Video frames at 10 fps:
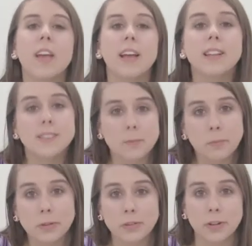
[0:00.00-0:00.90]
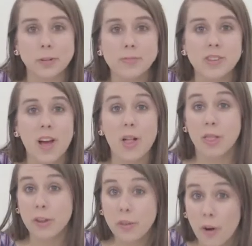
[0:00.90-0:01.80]
In simpler terms,
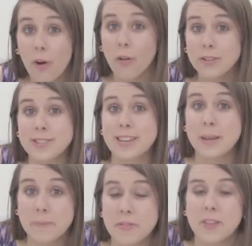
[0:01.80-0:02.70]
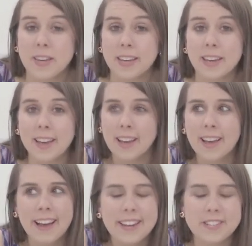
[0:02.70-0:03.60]
they're all the same thing
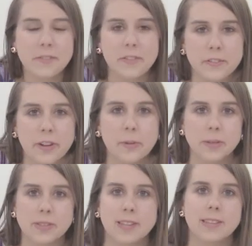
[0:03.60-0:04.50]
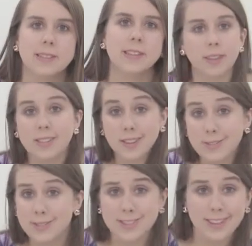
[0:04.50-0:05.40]
at different frequencies. It's
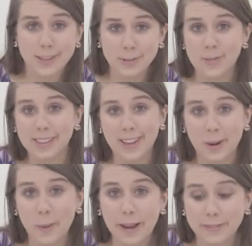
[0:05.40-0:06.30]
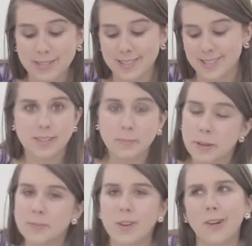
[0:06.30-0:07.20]
all just electromagnetic waves,
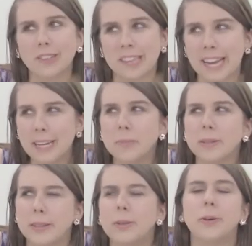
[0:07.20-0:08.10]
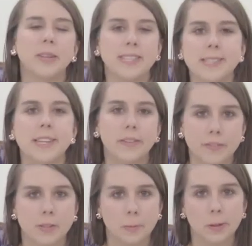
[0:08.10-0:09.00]
sometimes called light, but you can only see
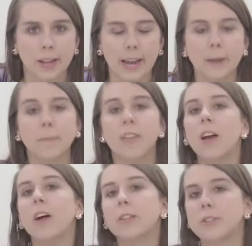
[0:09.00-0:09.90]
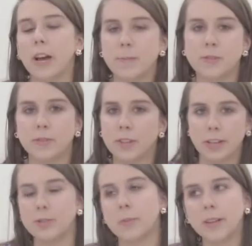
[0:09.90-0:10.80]
visible light. Other types of
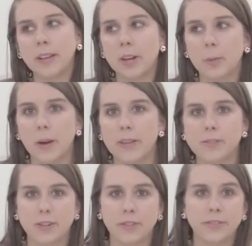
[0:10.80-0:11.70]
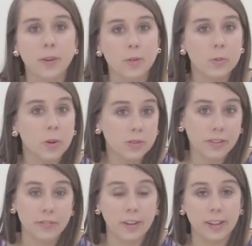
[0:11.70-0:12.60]
electromagnetic waves interfere with the world
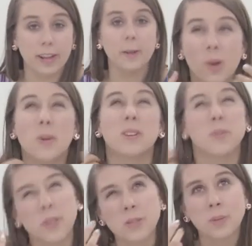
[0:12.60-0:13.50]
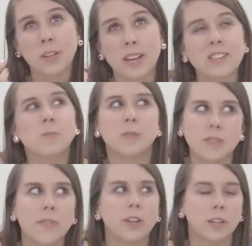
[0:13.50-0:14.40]
differently, whereas visible light
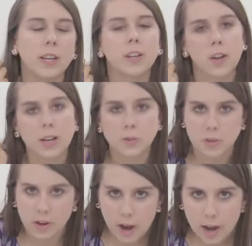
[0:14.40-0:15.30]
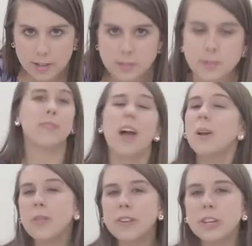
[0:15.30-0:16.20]
specifically interacts with our eyes.
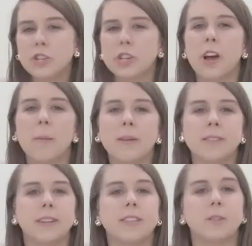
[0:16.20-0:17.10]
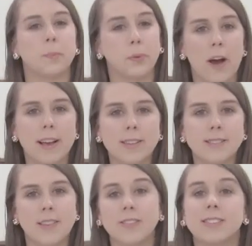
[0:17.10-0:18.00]
I don't think it should come as any
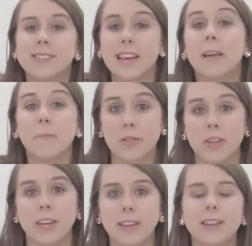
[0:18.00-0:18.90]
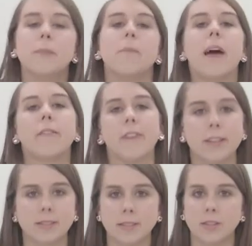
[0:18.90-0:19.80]
surprise that the same thing can
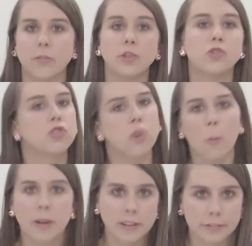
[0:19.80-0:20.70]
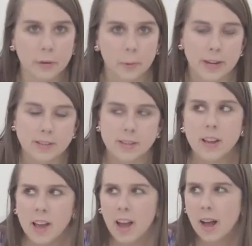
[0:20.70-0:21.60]
manifest itself in so many different ways.
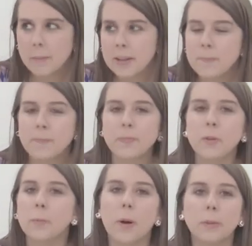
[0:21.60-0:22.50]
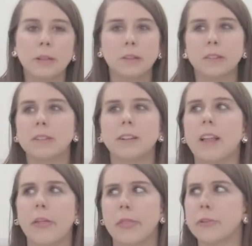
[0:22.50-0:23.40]
I mean, you probably learned in
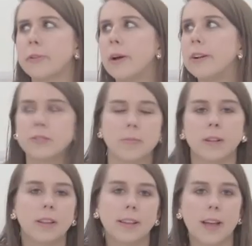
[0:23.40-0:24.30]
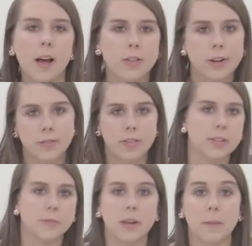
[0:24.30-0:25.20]
like 3rd grade or something like that
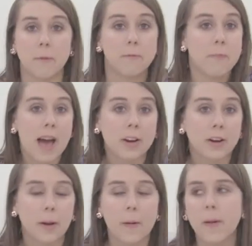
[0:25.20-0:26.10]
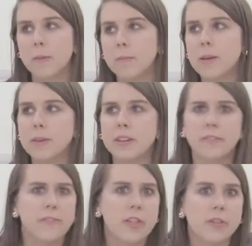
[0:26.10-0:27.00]
everything's made up of matter. Maybe in
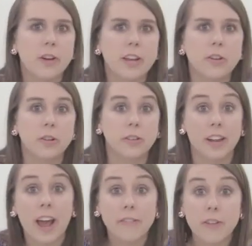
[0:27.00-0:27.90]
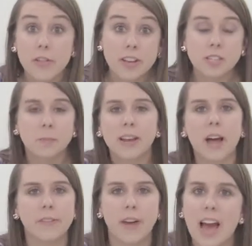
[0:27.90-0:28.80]
5th grade you learned that everything is made
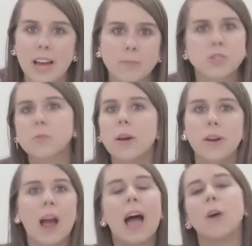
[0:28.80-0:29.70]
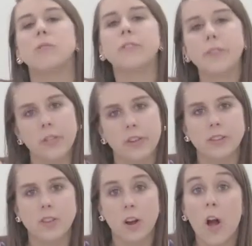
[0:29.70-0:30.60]
out of atoms. No matter how different
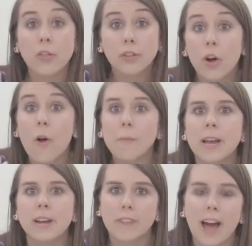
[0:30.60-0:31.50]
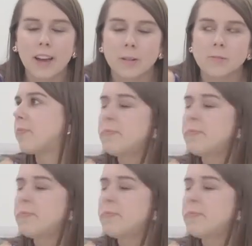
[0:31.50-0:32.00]
things are, they're all made of atoms.